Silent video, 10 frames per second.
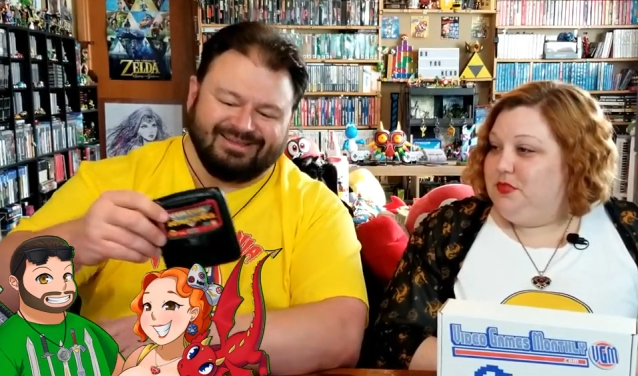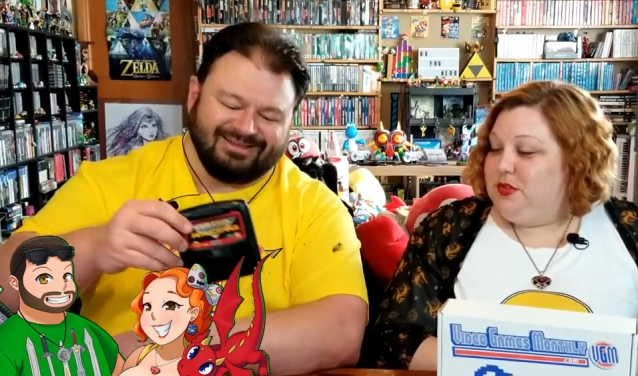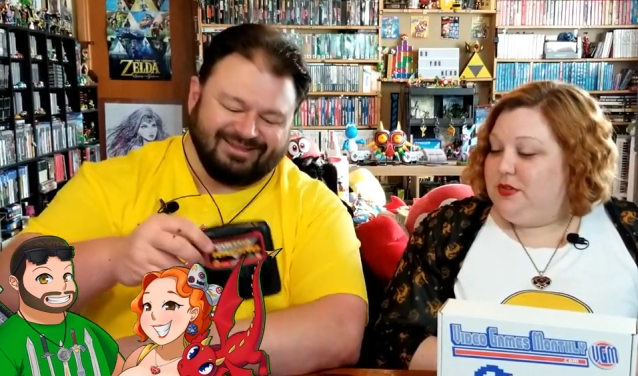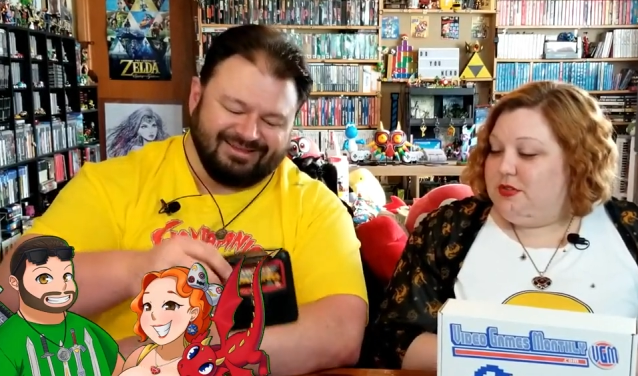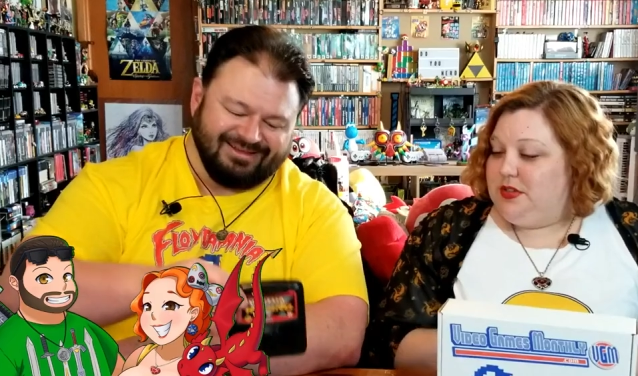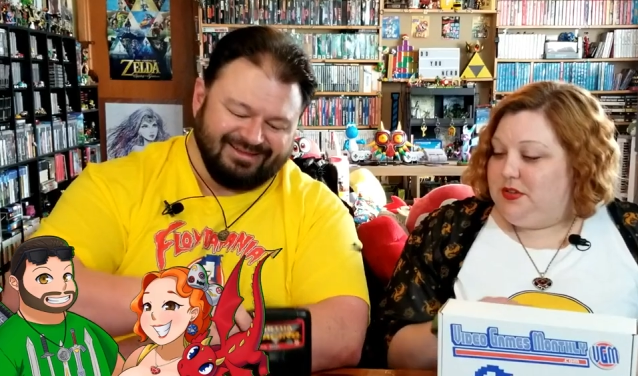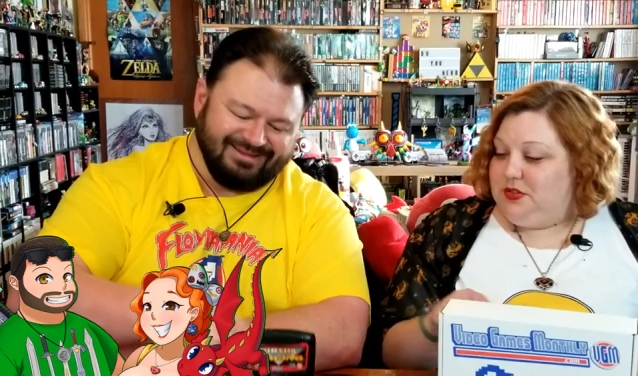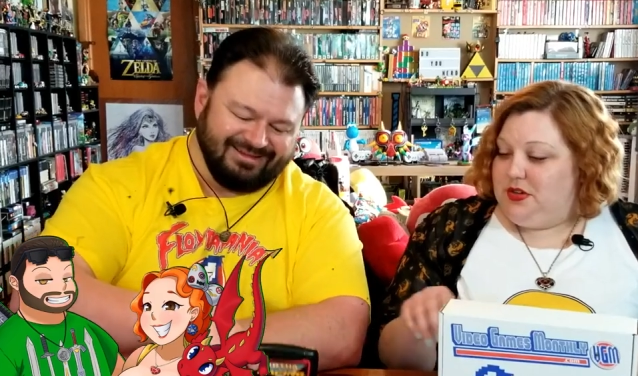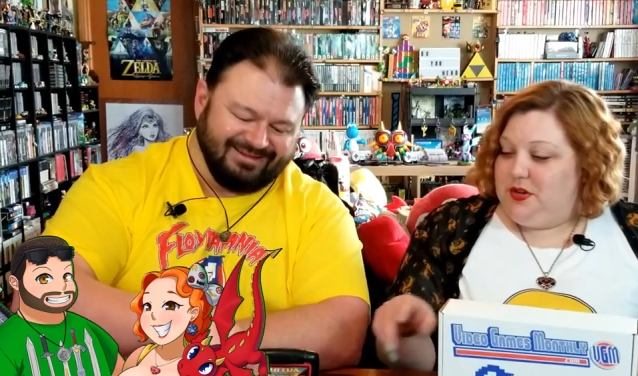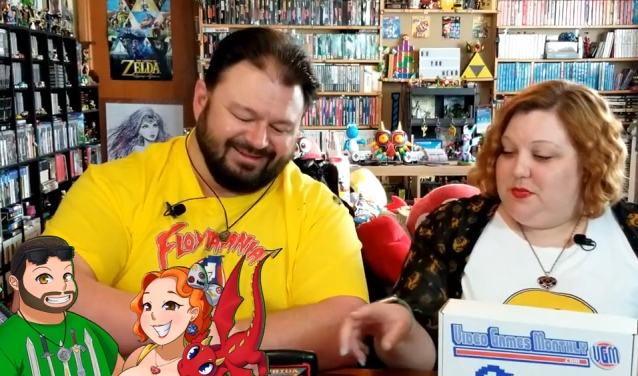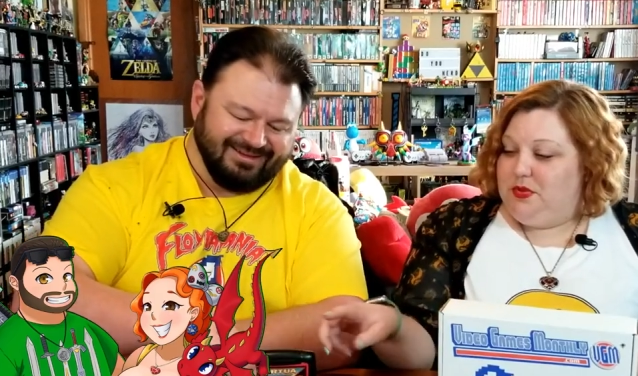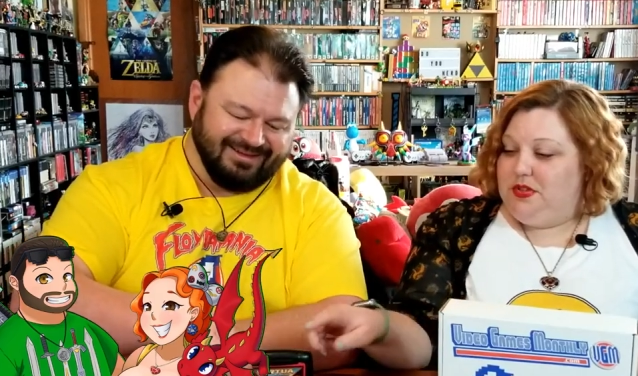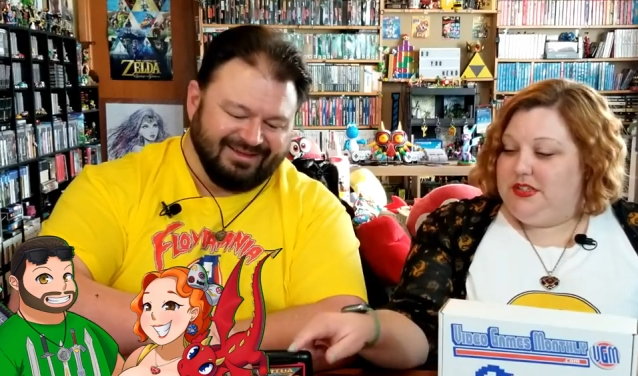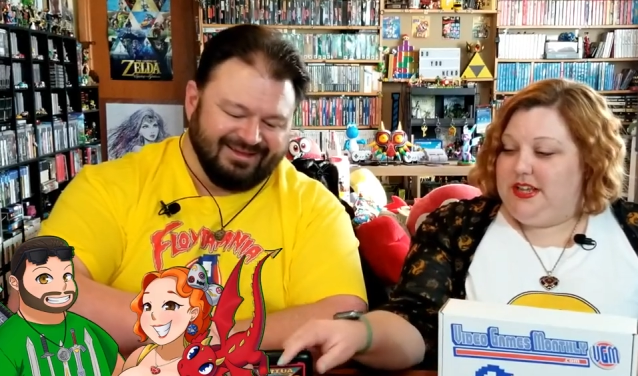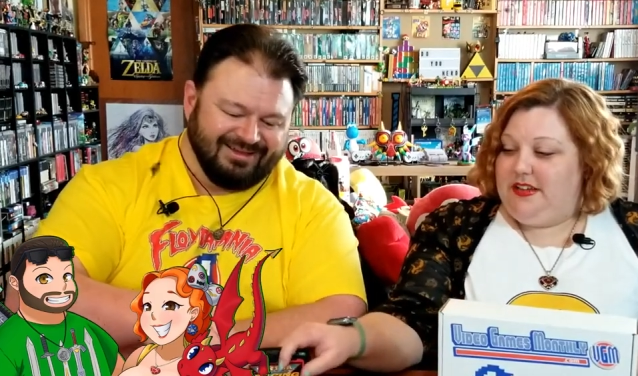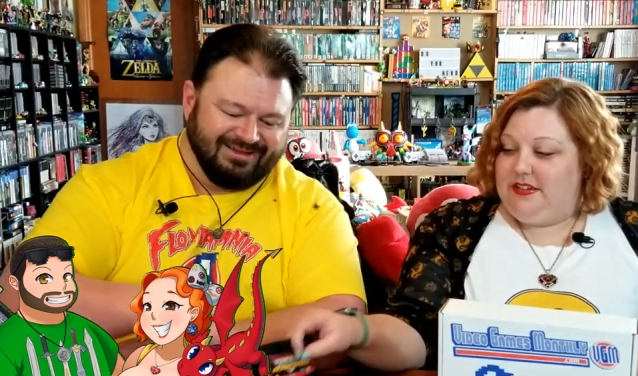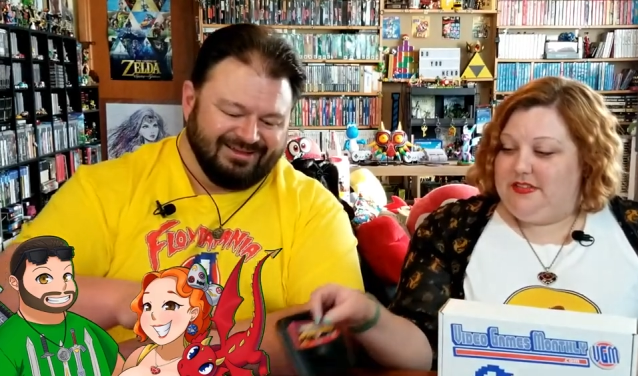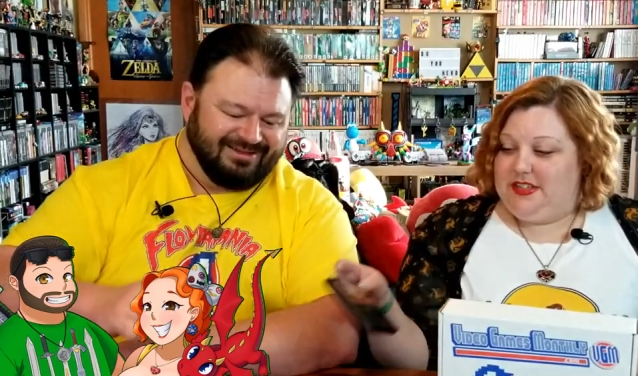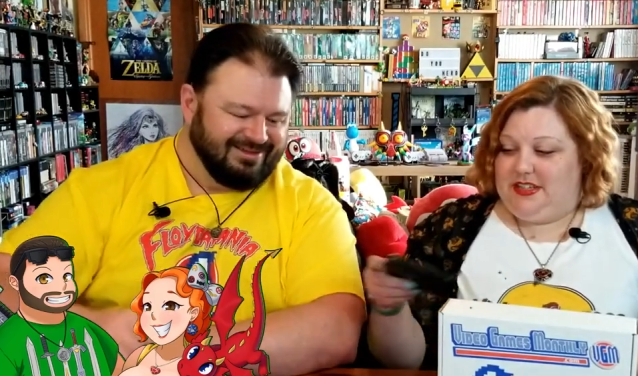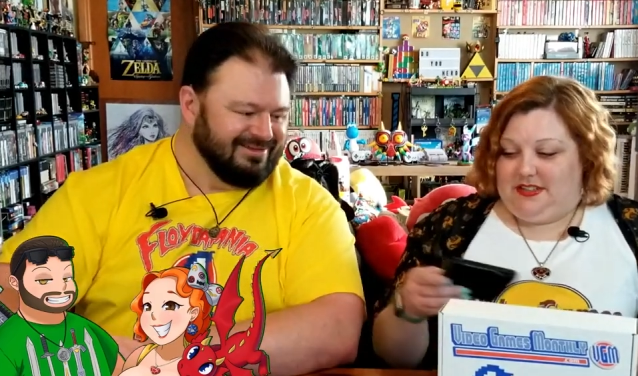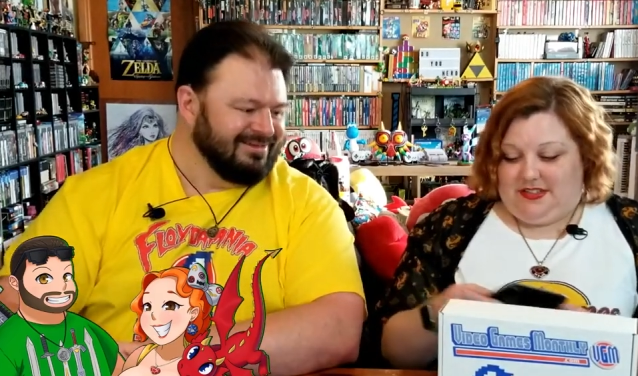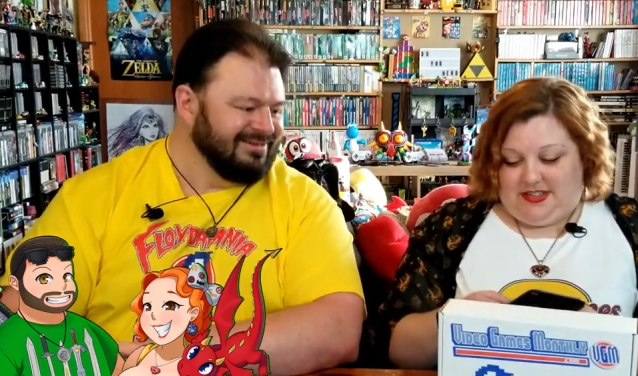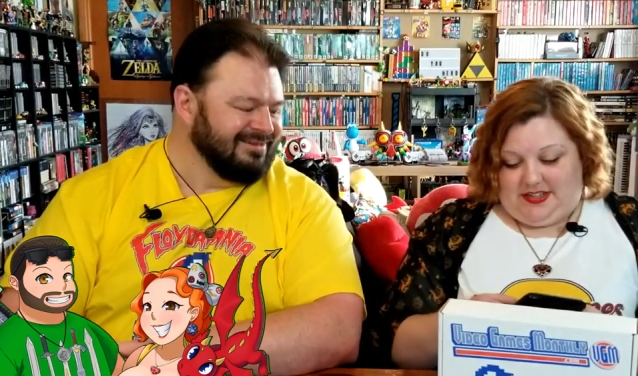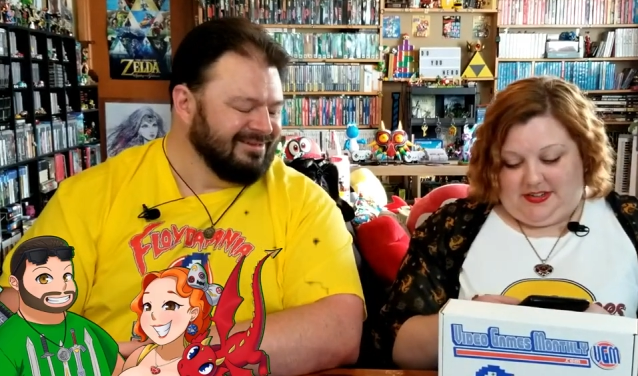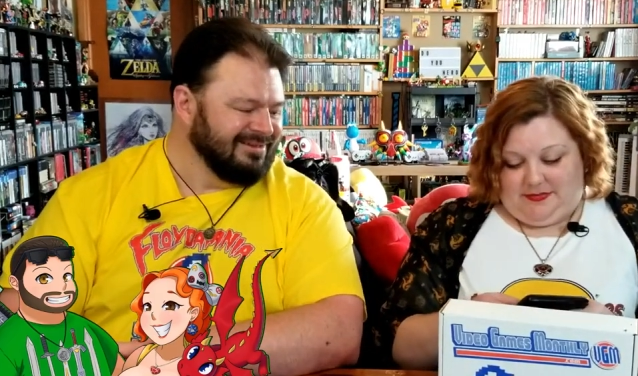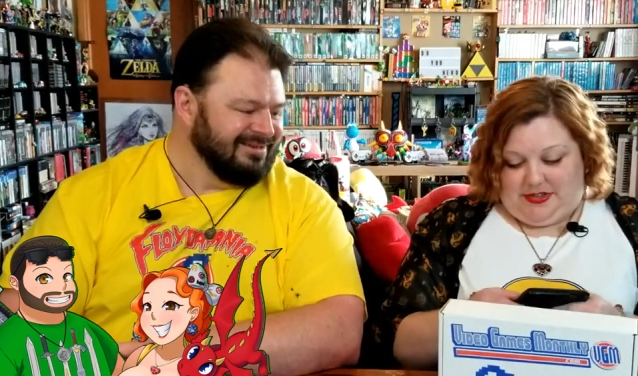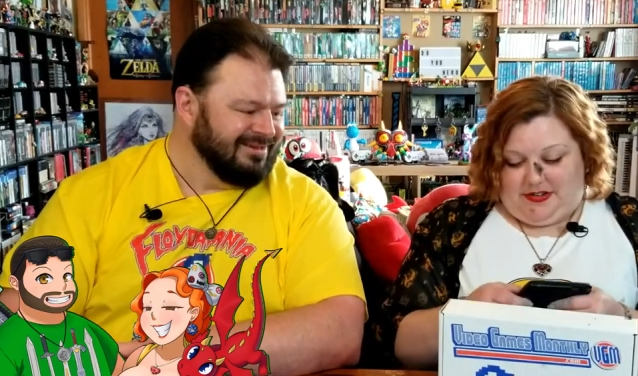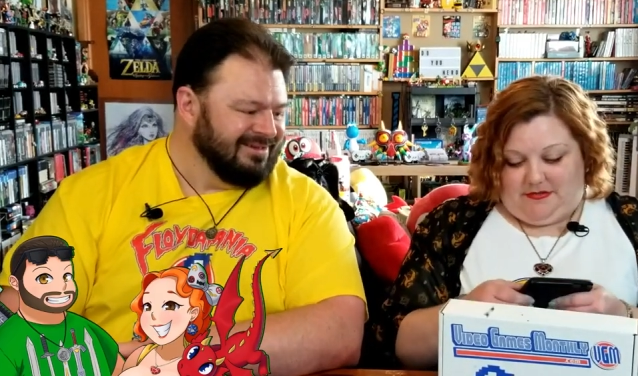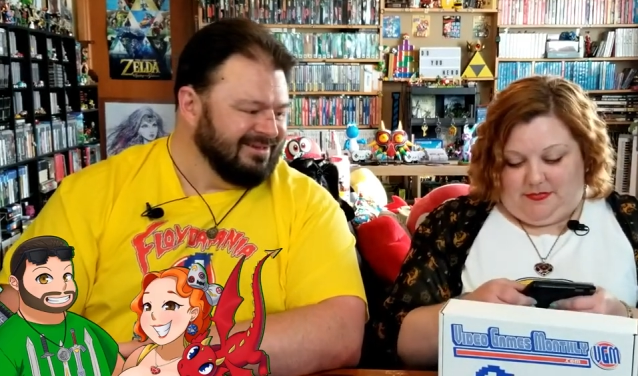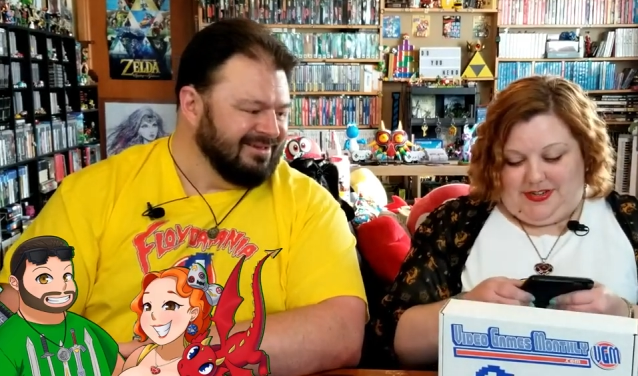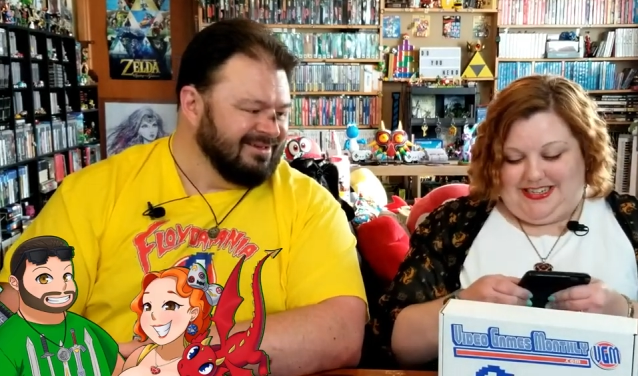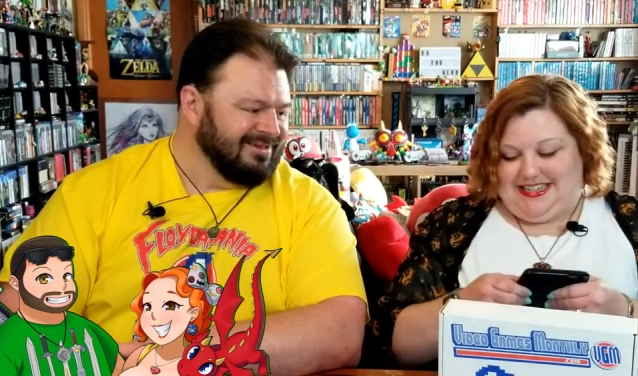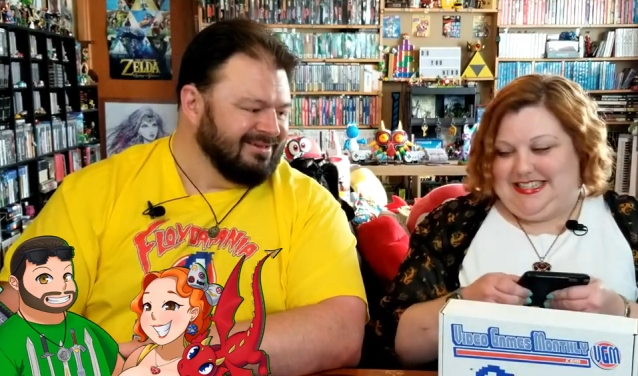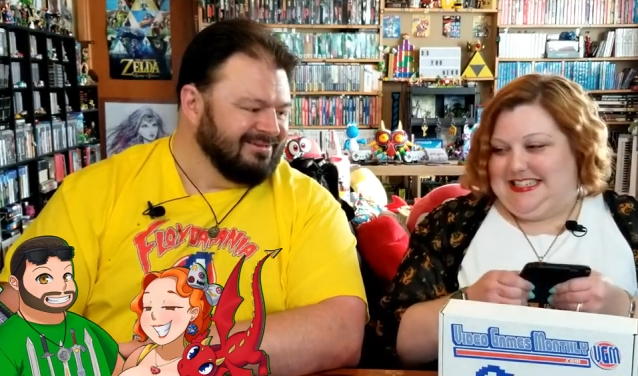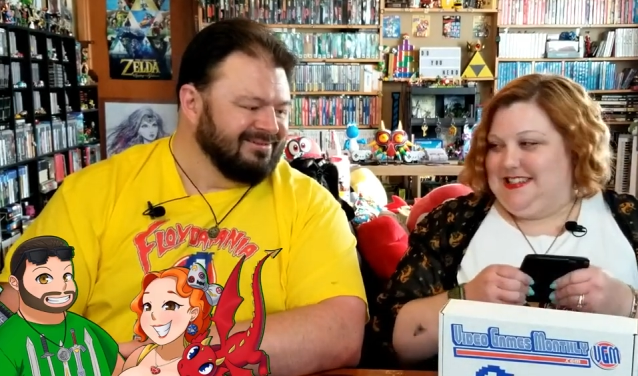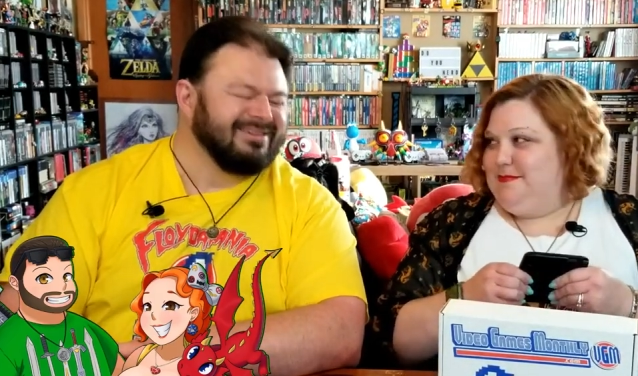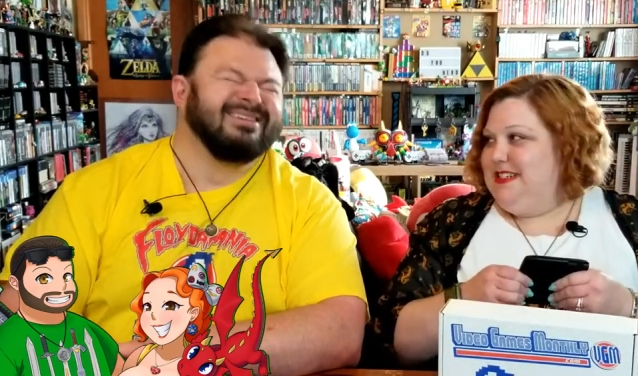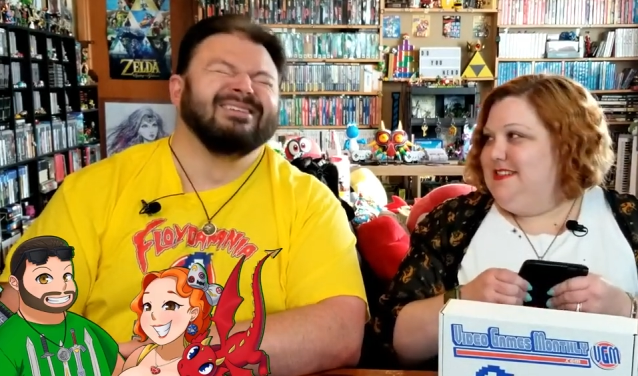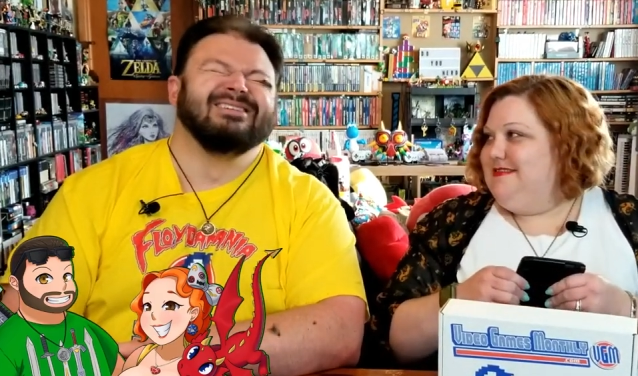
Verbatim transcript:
Speaker 1: so I was like trying to pull this out. I was like, it looks like it comes out. It doesn't come out.